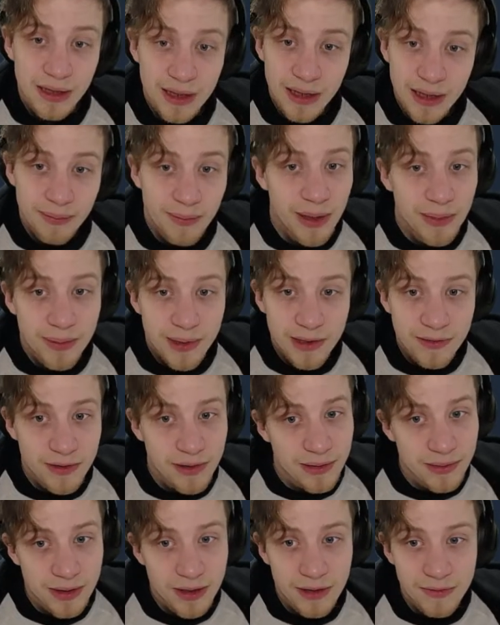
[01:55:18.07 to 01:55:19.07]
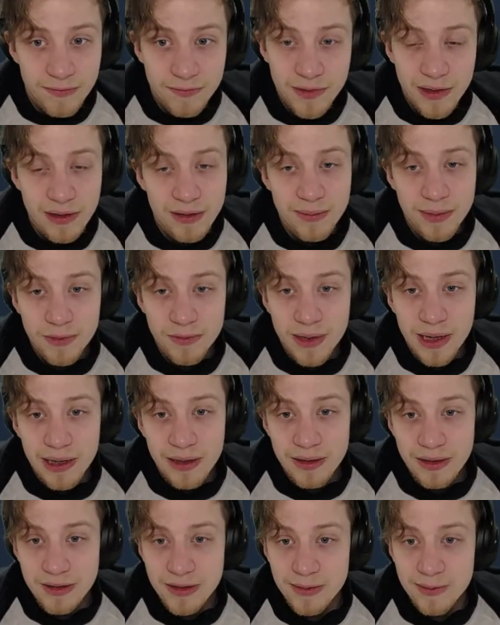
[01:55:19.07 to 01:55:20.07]
And maybe even I'm gonna think about
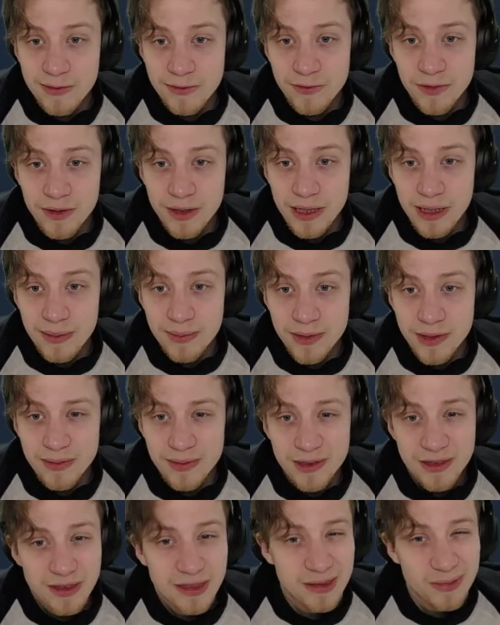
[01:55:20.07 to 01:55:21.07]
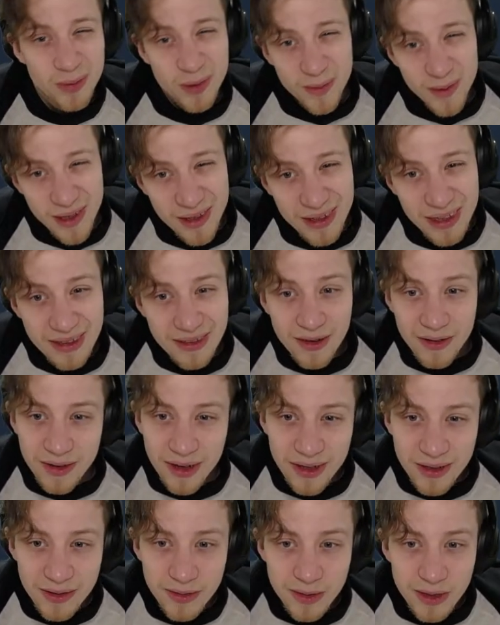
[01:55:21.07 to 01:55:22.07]
hiring someone for the capsule because it's not
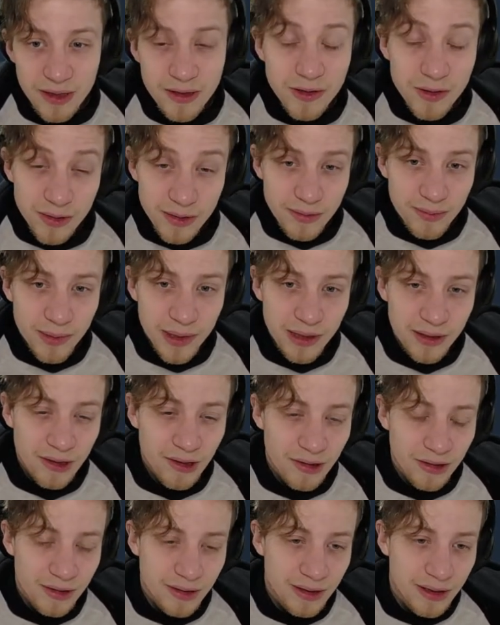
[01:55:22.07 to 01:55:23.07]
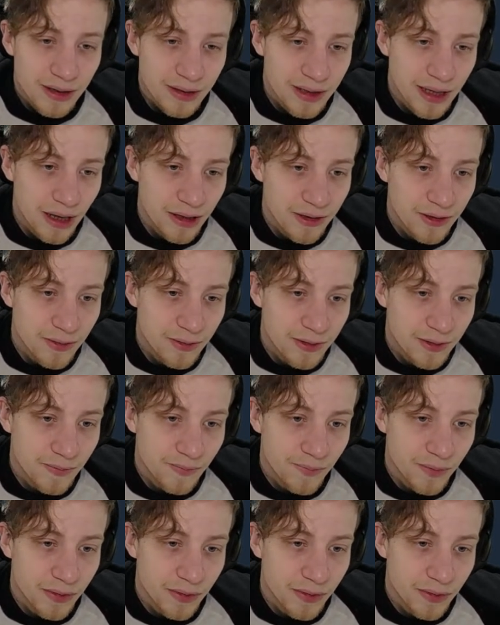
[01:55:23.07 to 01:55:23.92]
that good. It's good, but not that good.